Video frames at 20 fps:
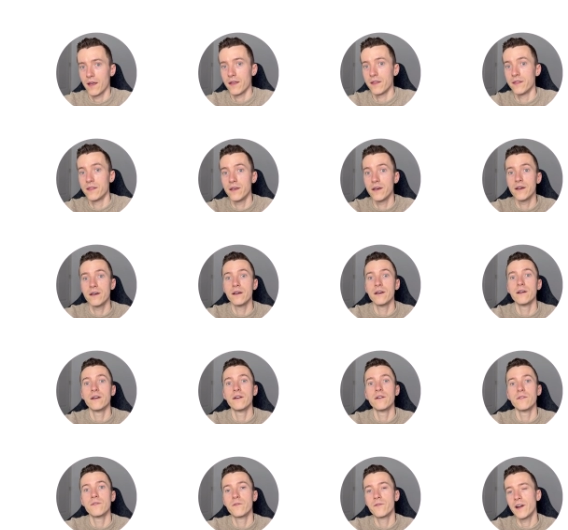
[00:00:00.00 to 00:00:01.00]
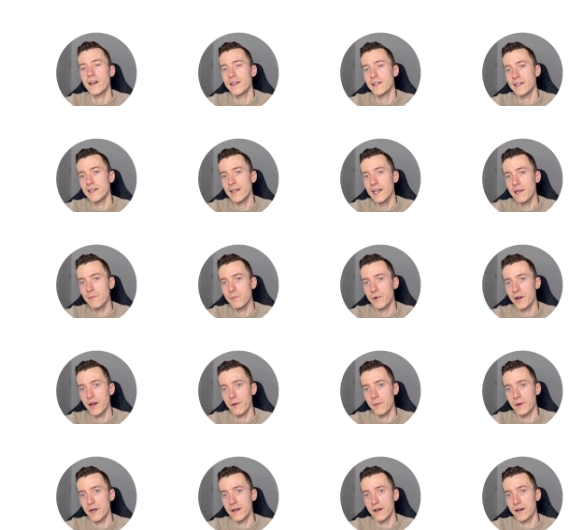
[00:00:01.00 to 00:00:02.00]
The FriendlyName
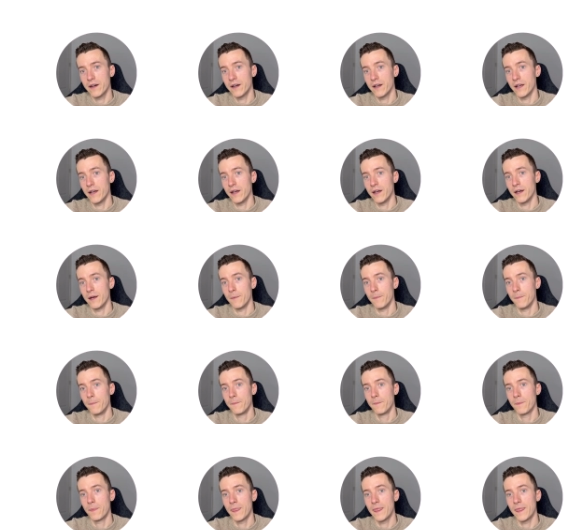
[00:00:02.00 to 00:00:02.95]
parameter